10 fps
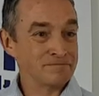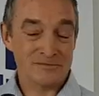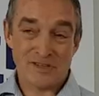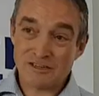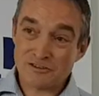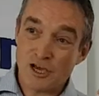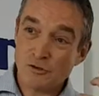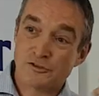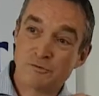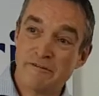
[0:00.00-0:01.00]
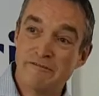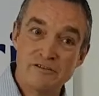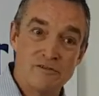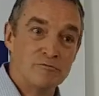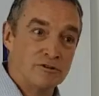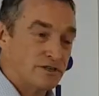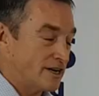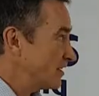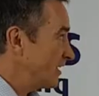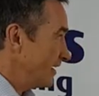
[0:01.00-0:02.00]
And that's the whole spirit of a
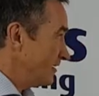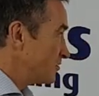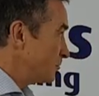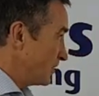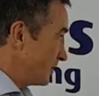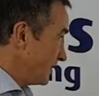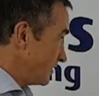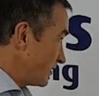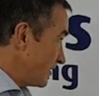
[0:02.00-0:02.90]
project alliance, putting things